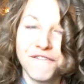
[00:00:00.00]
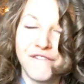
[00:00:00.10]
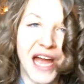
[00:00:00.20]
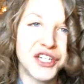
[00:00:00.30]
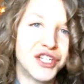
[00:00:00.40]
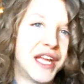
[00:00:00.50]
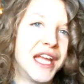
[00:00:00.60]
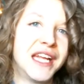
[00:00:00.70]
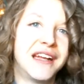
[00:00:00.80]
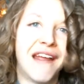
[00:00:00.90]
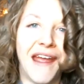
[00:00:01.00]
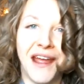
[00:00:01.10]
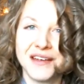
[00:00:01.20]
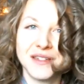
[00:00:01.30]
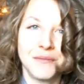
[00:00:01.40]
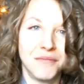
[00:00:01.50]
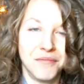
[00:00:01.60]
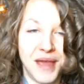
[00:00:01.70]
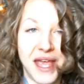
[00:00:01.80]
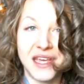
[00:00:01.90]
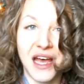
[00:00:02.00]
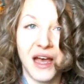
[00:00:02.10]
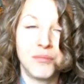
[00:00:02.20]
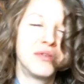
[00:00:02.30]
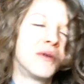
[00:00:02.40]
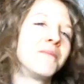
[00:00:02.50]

fashion and makeup.